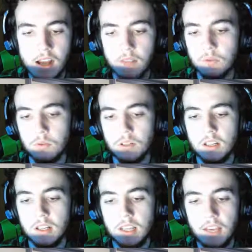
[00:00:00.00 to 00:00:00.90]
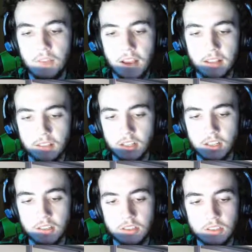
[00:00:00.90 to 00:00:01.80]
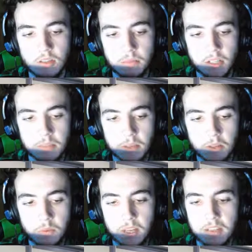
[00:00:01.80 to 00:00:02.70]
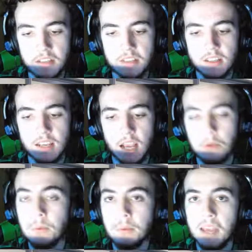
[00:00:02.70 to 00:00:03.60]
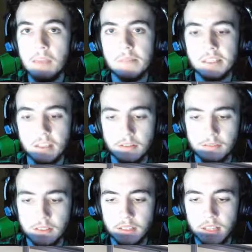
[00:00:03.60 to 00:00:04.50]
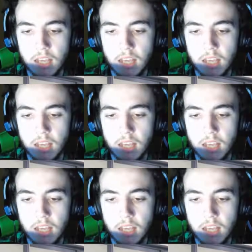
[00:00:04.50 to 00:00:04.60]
After all, if I hadn't learned to embrace my own weirdness, I would probably hate myself.